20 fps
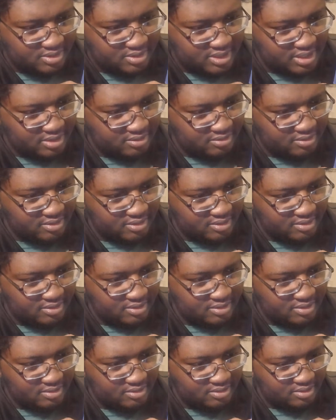I don't know.
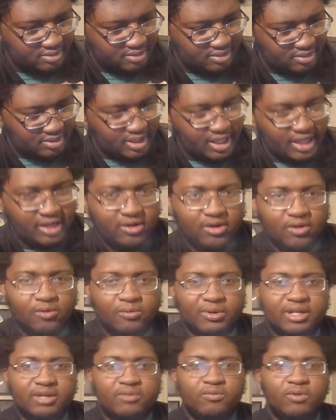
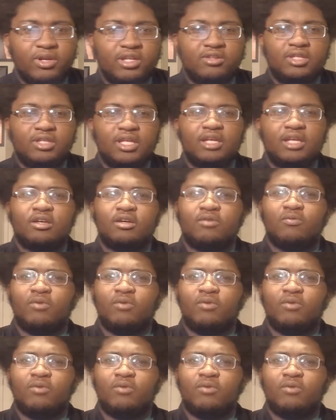What do you think?